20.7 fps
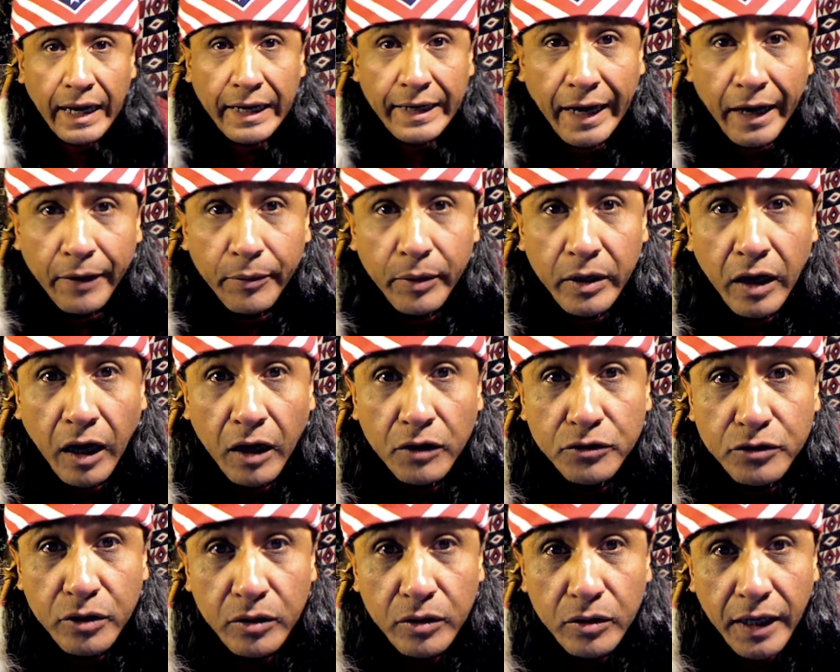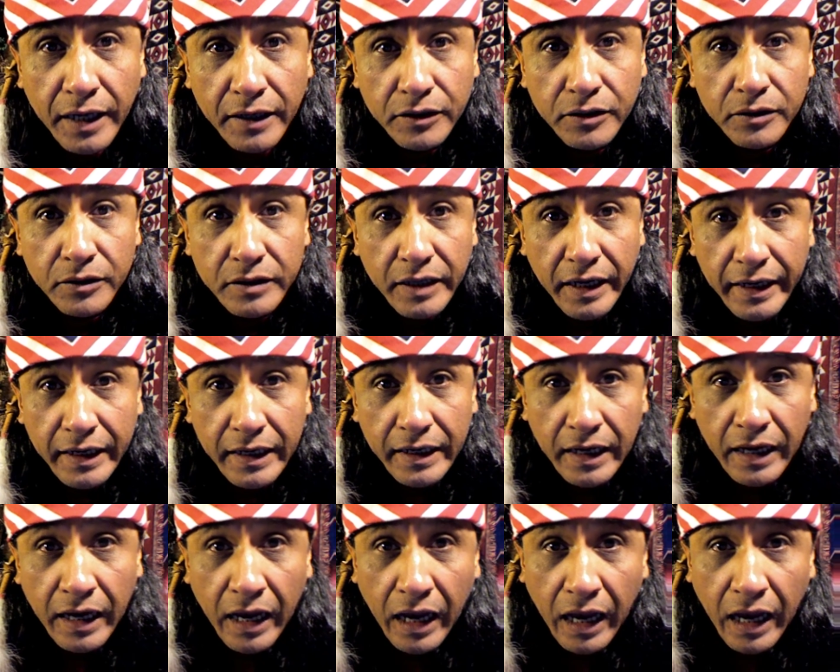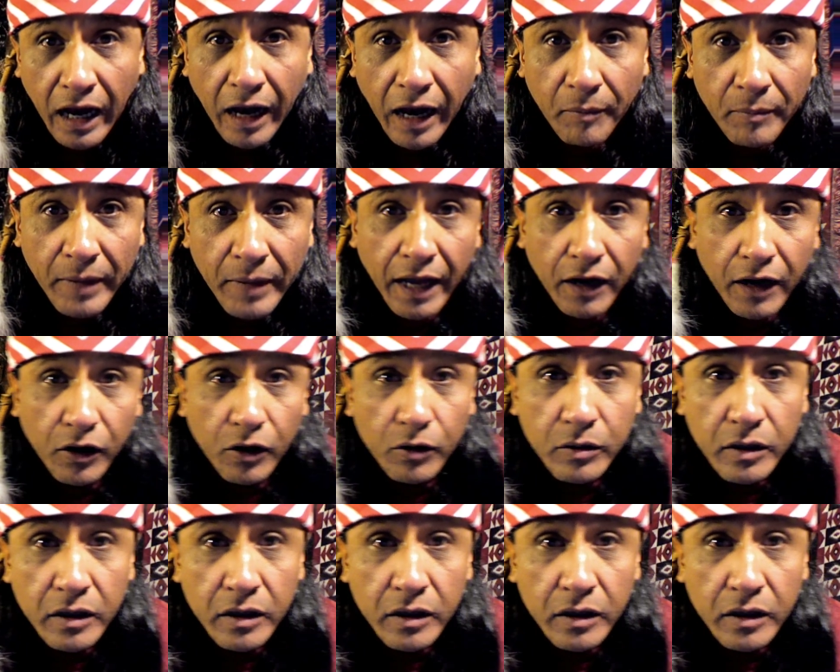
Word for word: And I would also like to say um, hello